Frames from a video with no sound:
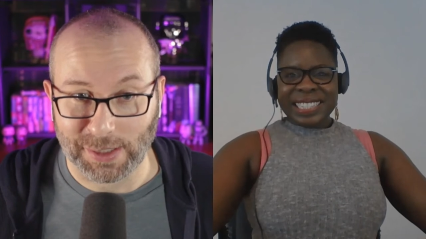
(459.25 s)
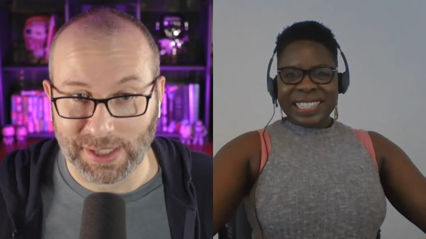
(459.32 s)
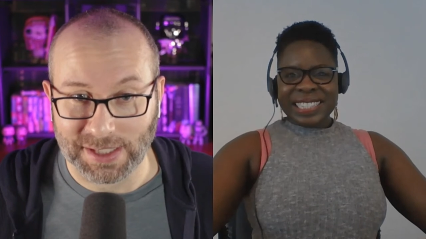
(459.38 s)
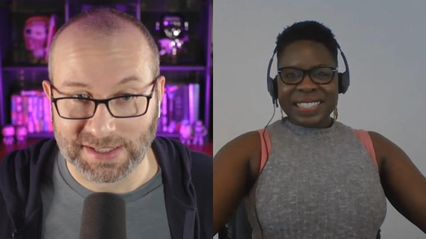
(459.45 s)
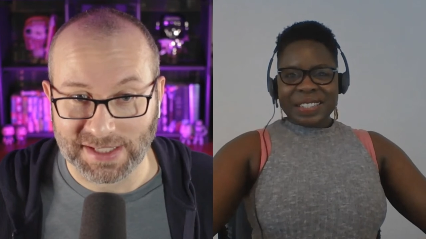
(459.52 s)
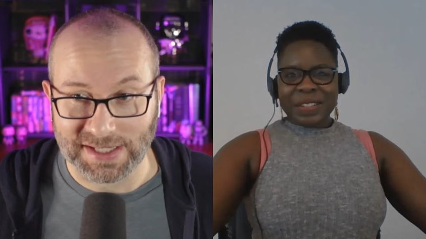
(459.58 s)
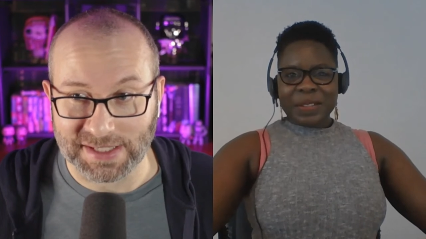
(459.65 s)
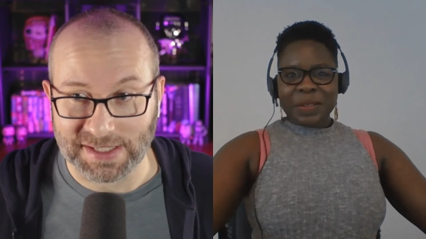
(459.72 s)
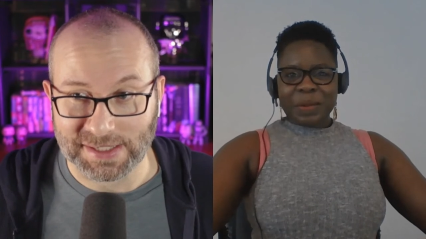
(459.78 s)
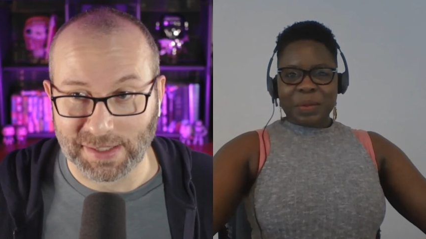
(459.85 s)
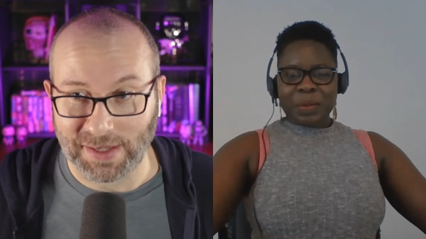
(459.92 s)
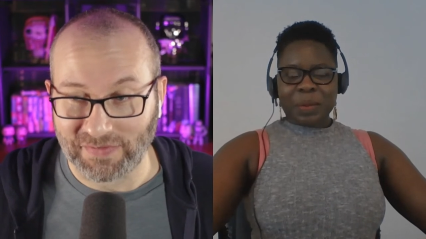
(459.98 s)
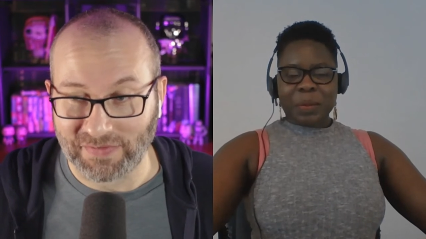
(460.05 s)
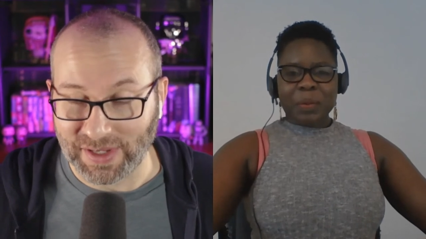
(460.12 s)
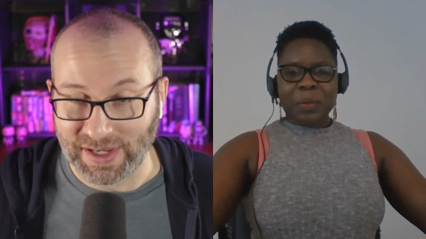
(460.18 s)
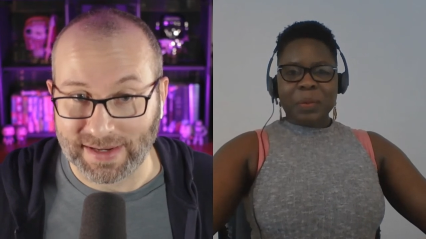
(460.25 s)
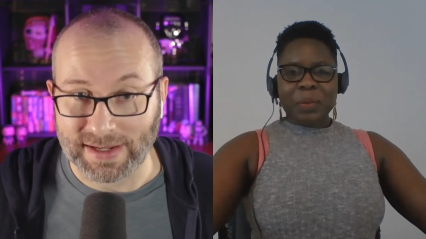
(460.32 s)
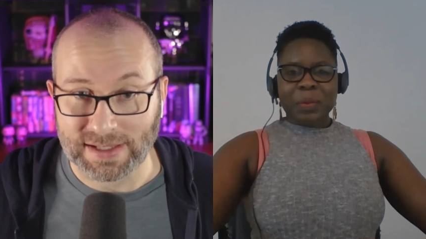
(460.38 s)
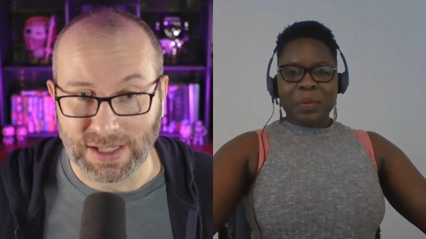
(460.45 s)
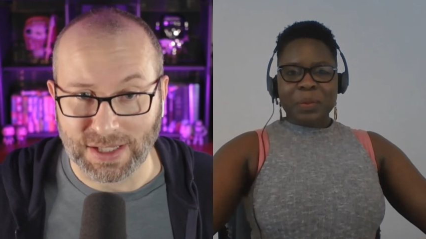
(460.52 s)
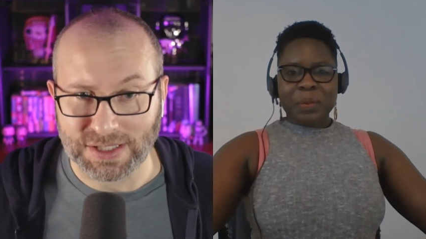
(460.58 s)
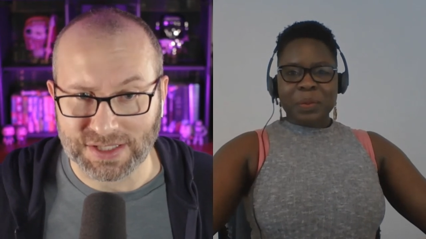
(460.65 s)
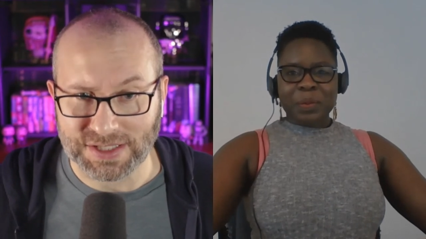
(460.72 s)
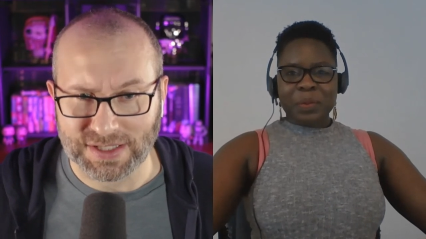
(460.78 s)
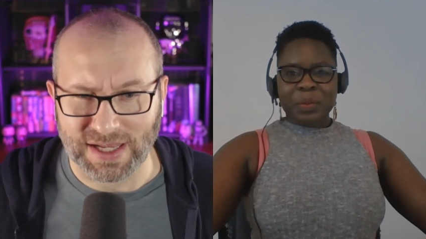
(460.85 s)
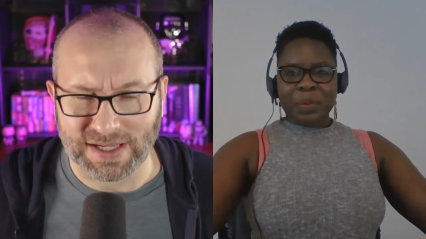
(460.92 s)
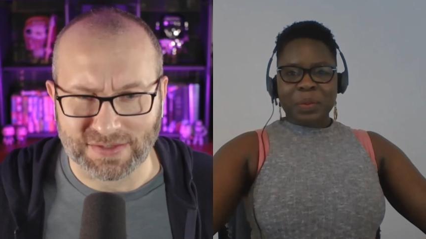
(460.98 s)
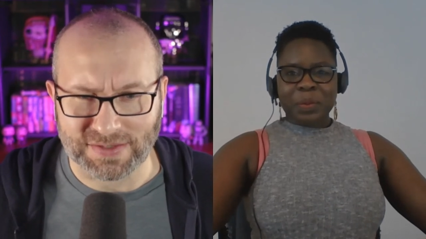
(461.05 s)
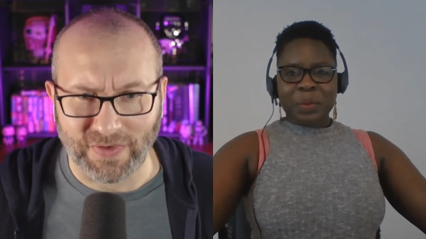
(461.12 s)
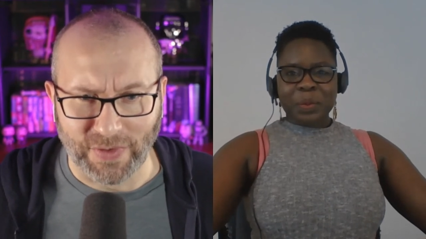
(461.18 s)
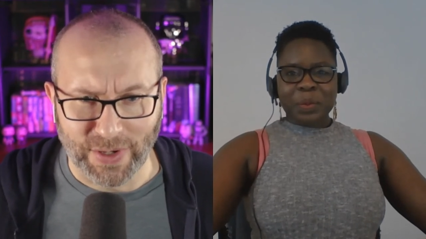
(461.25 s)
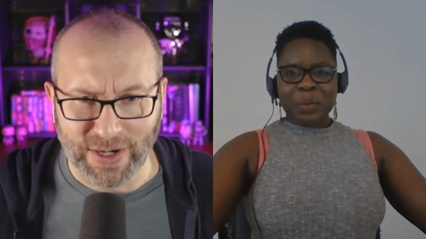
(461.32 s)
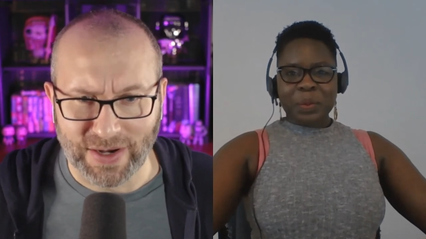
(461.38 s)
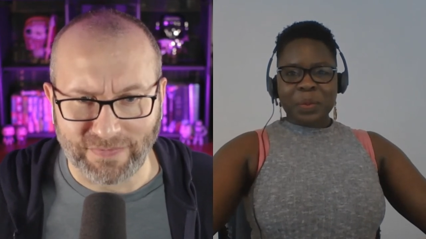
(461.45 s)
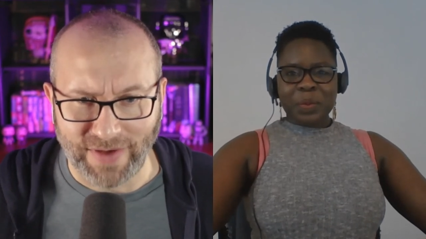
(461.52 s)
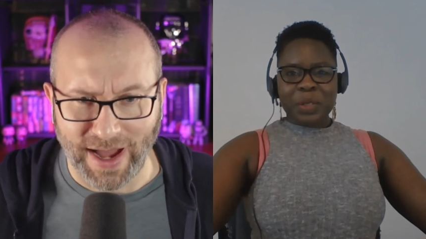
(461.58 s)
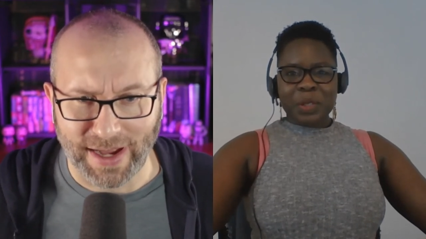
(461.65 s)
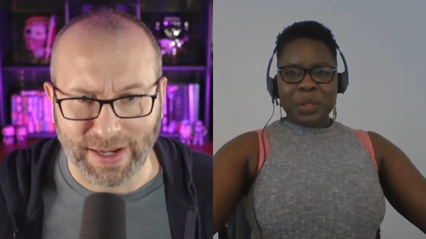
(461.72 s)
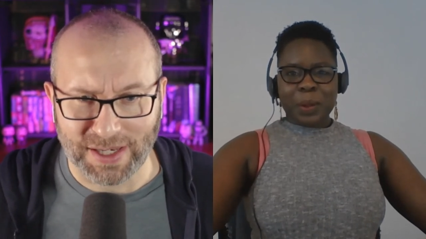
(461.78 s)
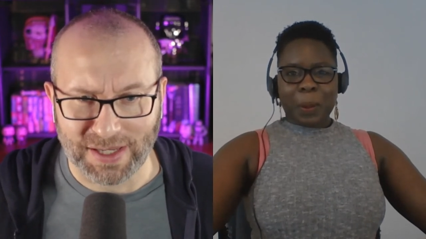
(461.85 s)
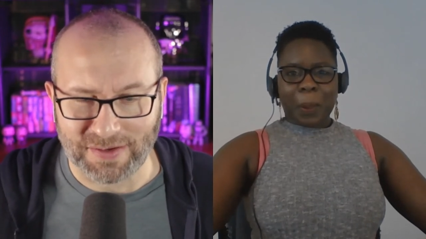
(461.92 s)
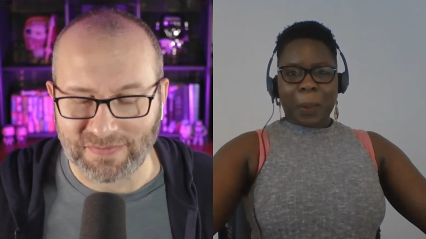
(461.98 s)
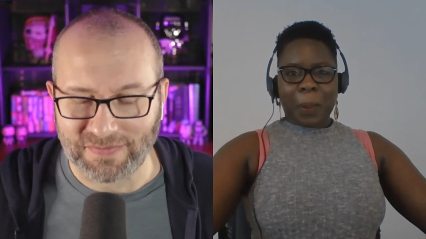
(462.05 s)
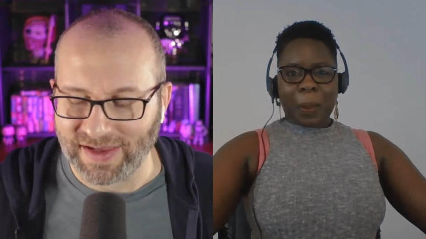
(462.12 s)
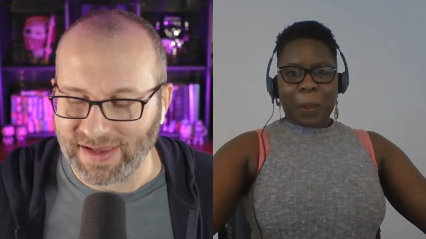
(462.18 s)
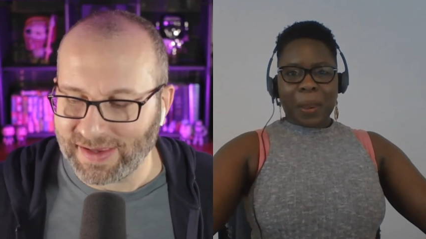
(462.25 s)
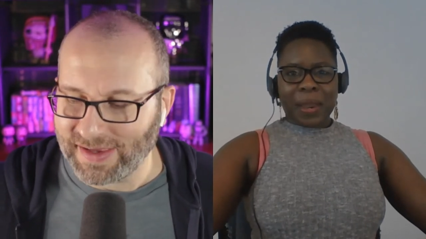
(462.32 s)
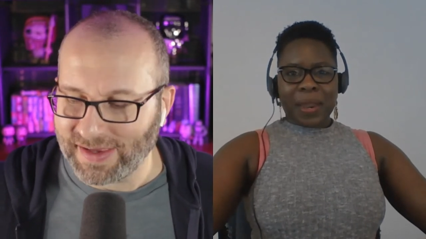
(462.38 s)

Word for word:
Speaker 1: because it is lovely and it does, it's very evocative.